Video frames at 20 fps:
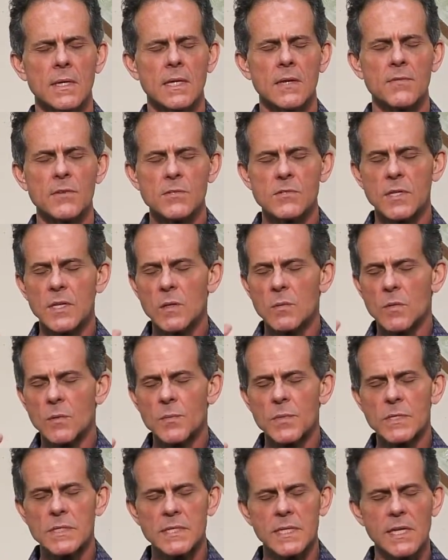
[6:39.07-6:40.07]
If there's anyone
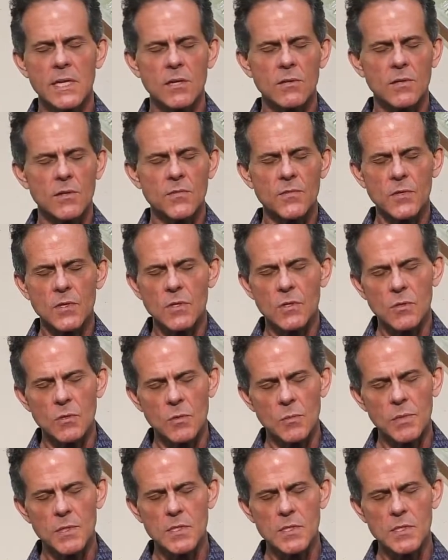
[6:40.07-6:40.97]
particular for you,